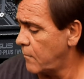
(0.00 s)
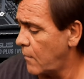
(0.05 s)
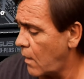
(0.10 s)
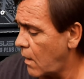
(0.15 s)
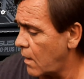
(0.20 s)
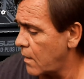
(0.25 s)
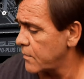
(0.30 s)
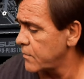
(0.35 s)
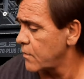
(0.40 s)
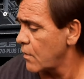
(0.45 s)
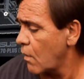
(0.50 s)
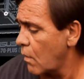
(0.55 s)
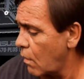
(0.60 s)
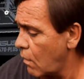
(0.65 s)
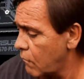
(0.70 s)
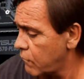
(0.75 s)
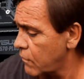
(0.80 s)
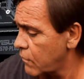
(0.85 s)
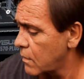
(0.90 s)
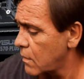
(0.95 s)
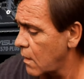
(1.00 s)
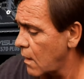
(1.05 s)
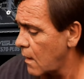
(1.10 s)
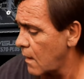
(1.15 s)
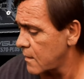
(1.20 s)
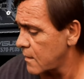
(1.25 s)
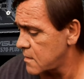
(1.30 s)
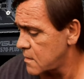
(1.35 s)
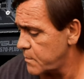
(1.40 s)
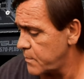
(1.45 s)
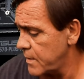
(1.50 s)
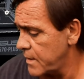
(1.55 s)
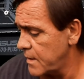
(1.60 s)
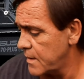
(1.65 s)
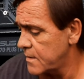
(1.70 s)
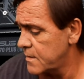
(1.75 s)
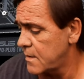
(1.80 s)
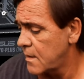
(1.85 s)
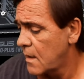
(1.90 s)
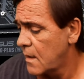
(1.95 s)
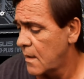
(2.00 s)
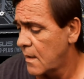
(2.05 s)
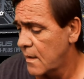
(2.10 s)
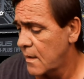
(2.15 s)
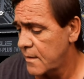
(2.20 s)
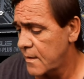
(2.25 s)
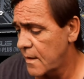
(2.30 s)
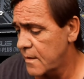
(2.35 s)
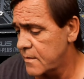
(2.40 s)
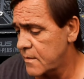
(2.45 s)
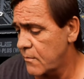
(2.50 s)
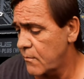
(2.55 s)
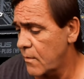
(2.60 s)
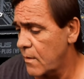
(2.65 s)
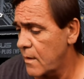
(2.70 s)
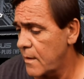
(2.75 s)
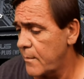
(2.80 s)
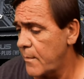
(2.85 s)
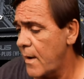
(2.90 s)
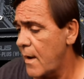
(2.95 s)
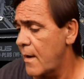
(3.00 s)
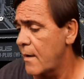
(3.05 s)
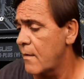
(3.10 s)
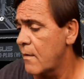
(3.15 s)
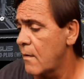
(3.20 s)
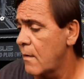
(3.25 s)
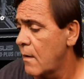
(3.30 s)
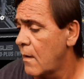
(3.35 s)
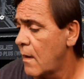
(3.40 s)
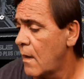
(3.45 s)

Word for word: on your overclock speeds. Doesn't really matter.